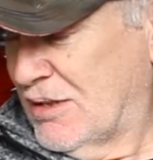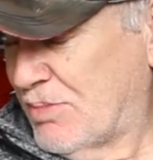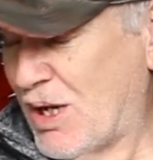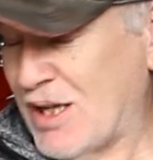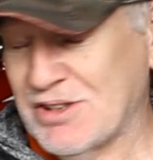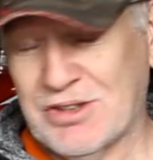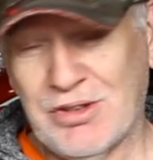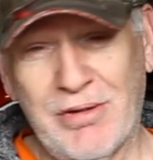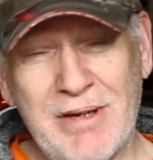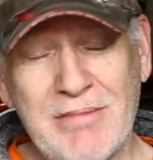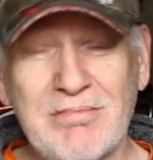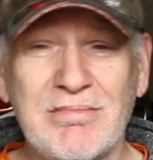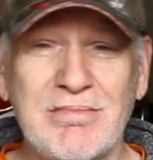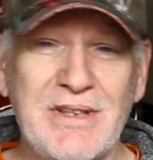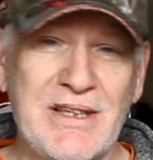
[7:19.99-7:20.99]
parts to
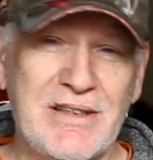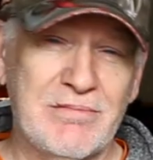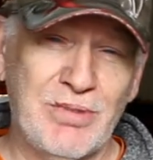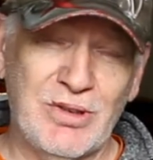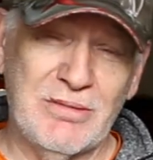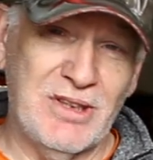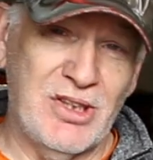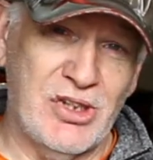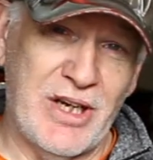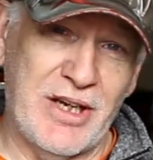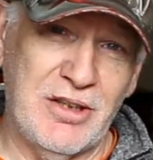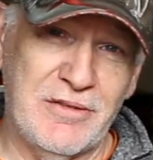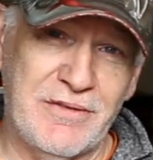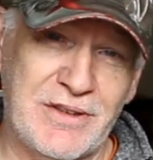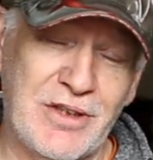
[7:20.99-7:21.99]
him, you can put them on the shelf,